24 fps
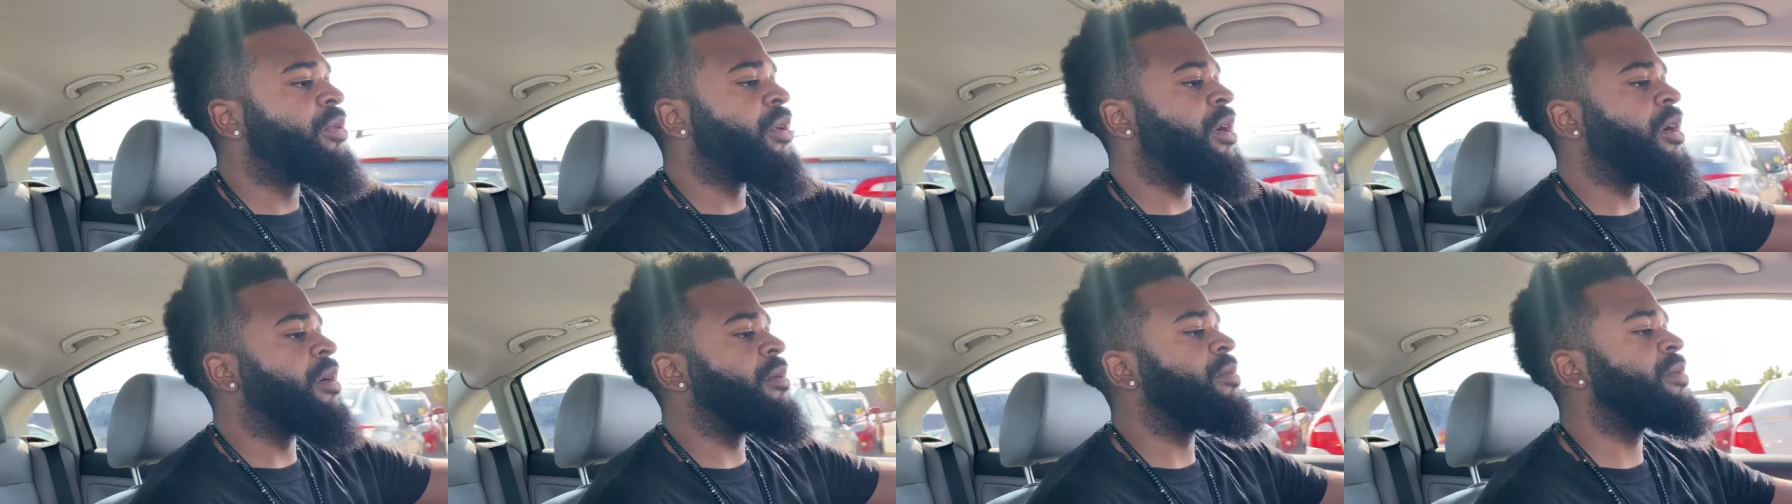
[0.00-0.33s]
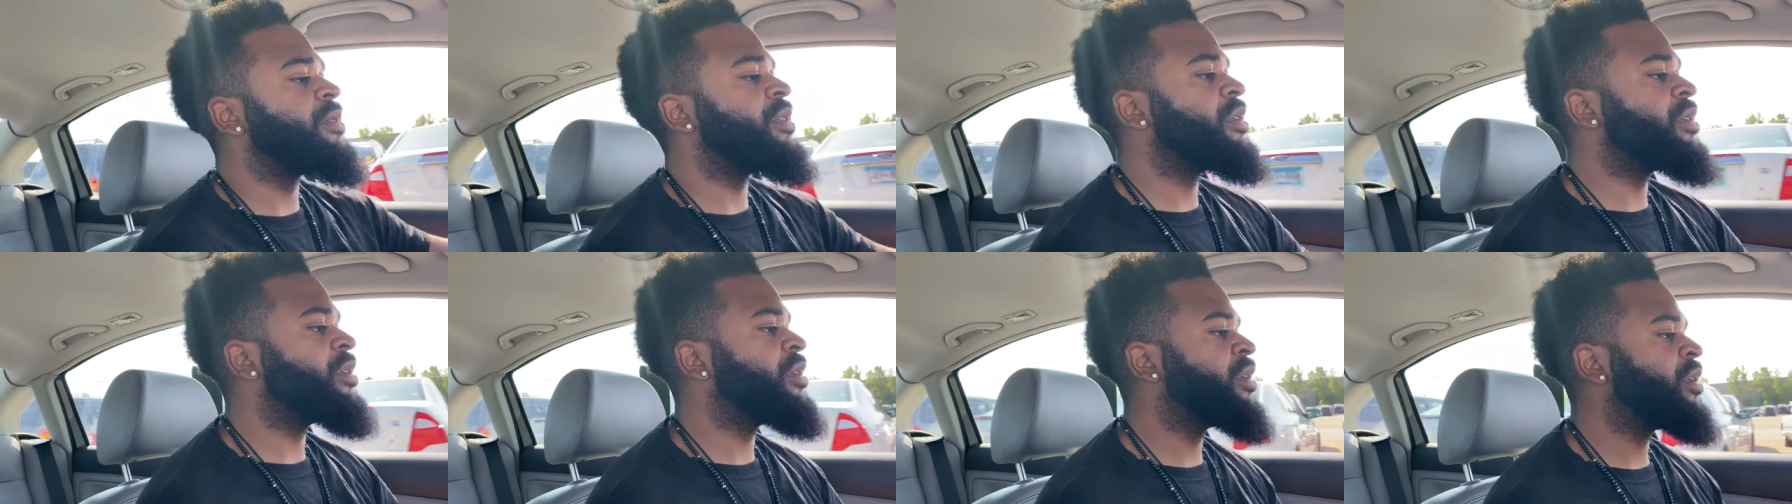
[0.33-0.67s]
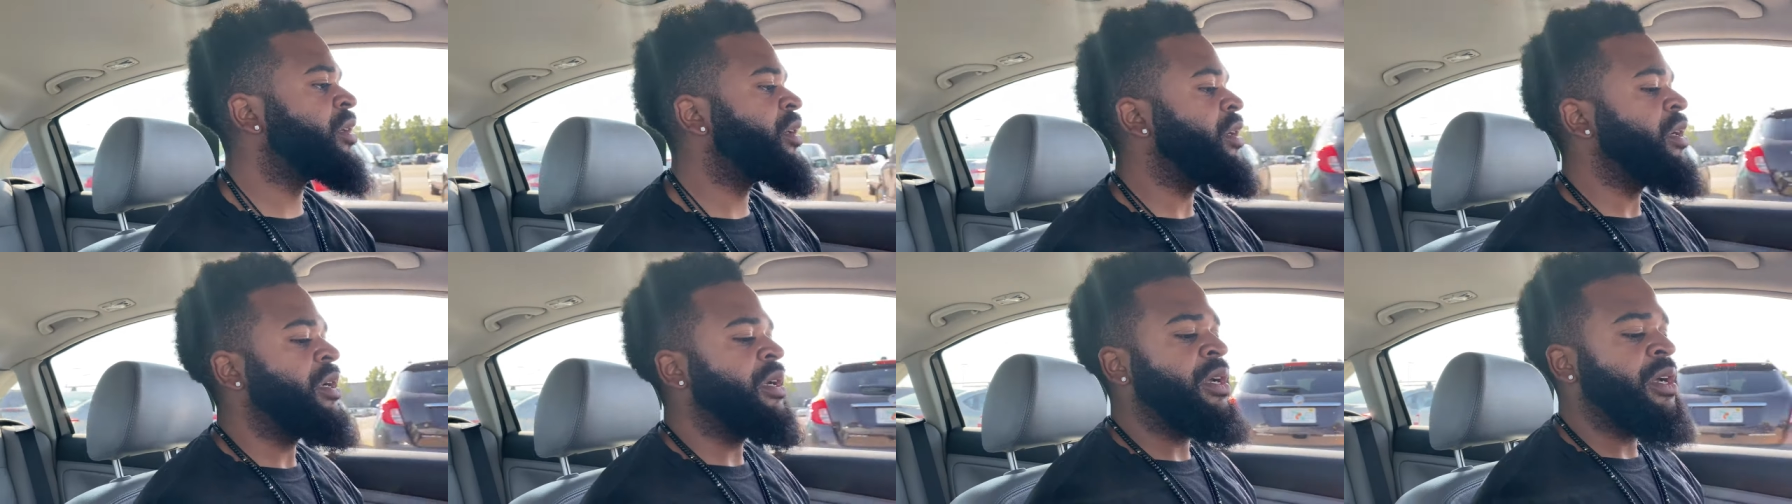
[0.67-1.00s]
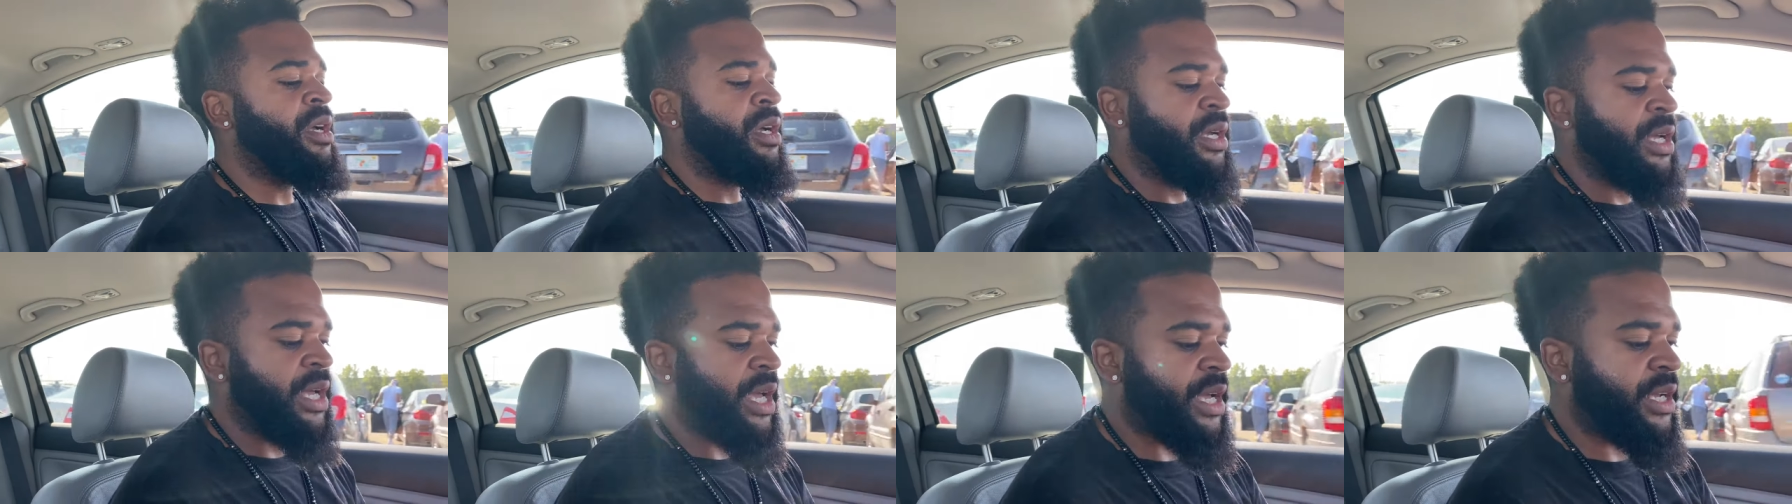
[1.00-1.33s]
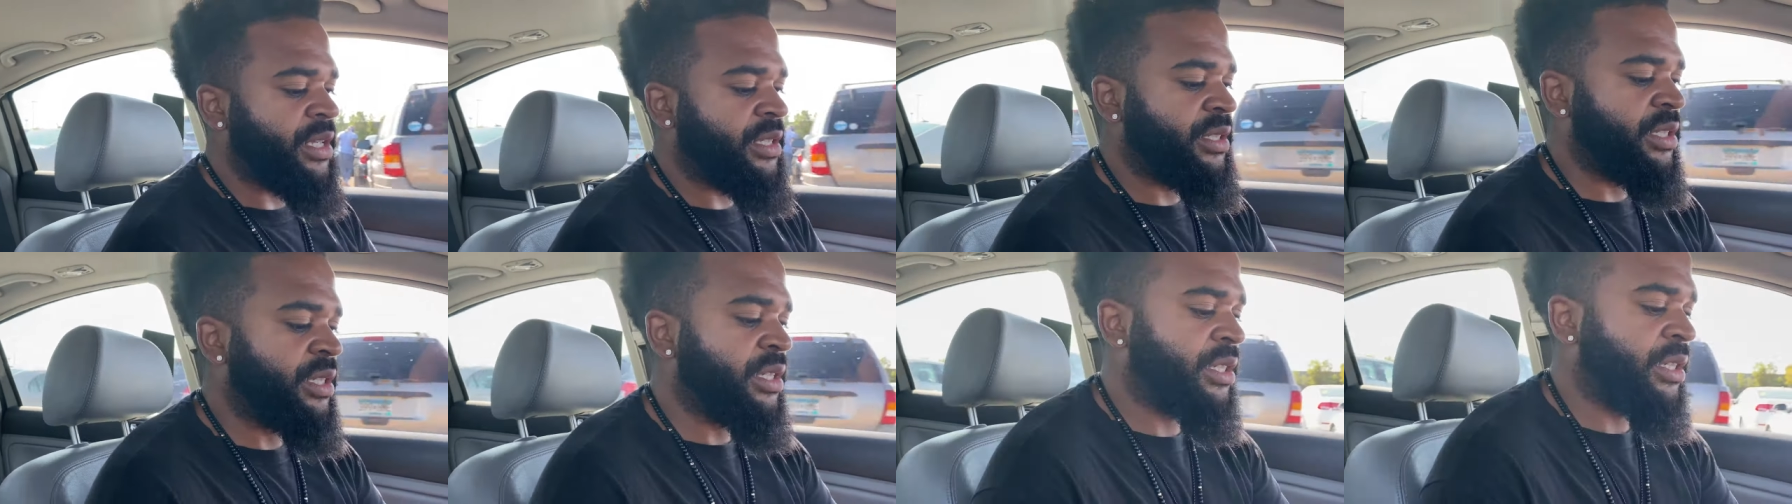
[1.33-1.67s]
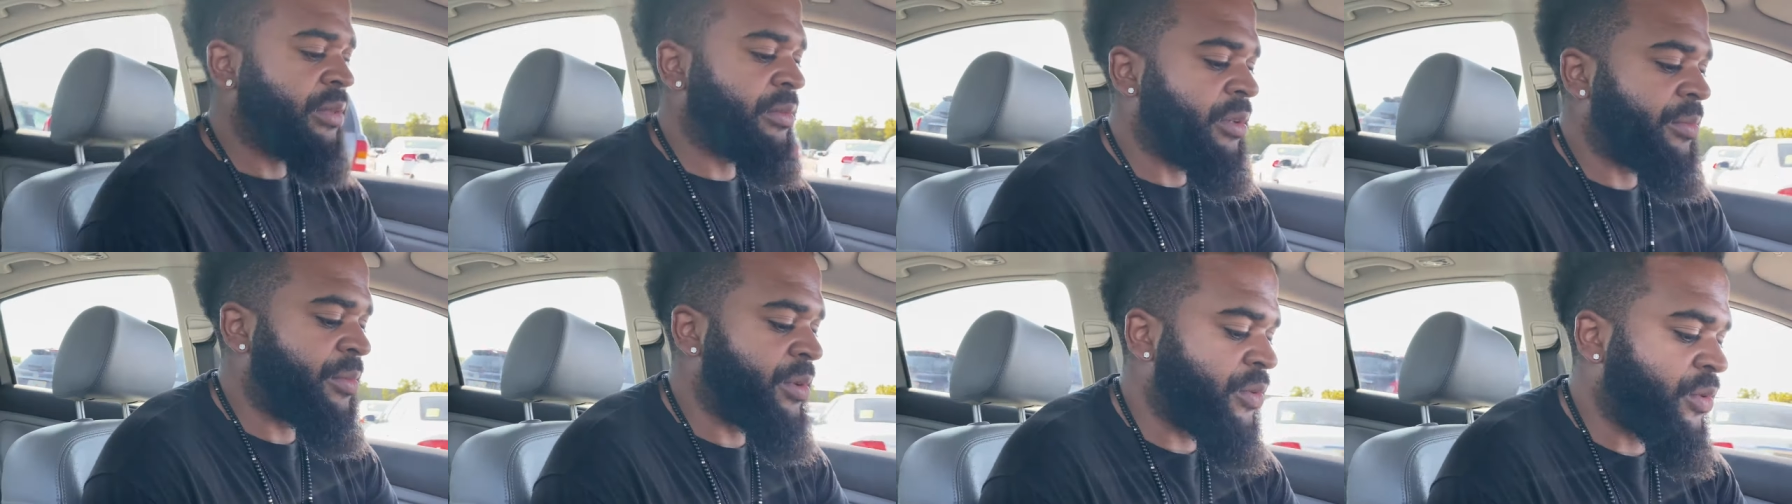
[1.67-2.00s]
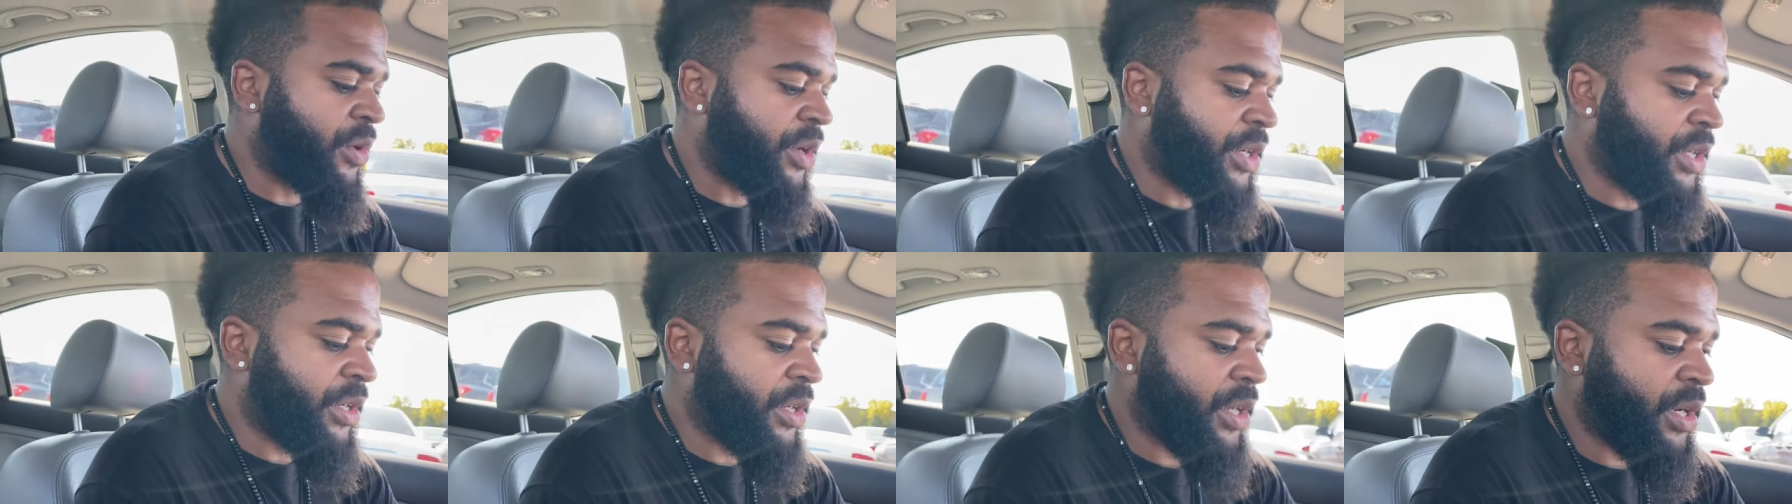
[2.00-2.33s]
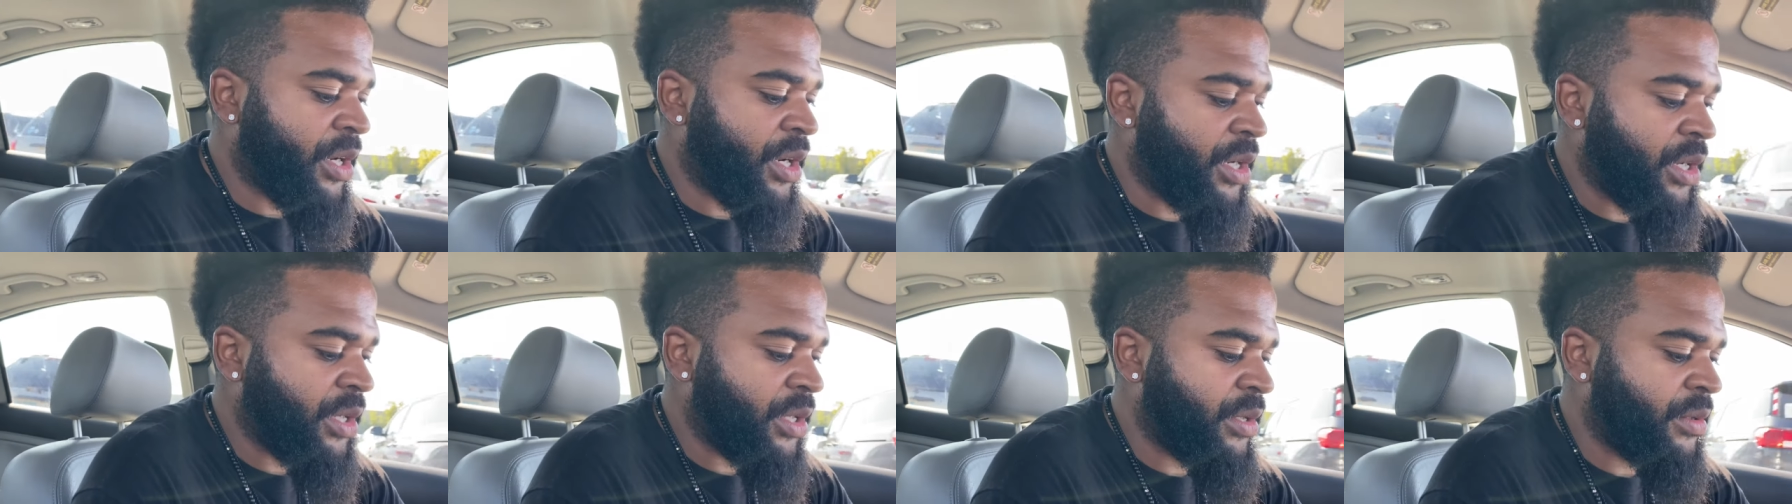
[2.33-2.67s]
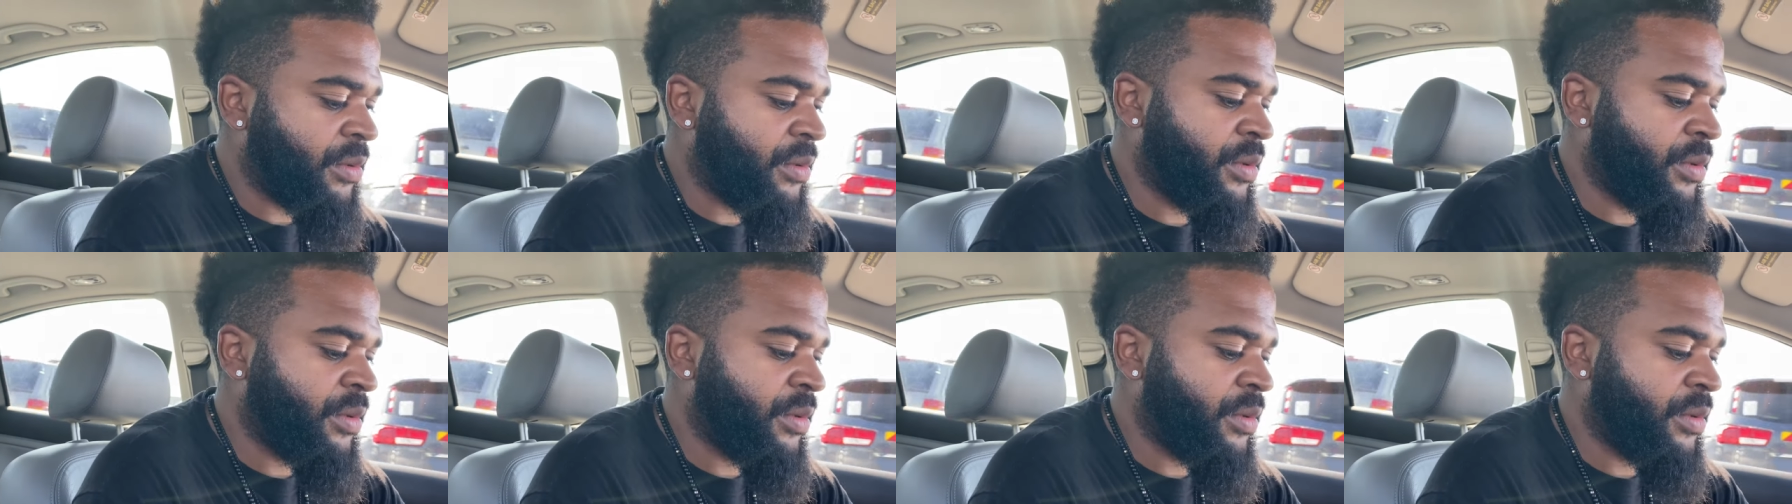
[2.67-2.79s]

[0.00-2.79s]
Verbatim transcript: problems. A C seem to be working all right.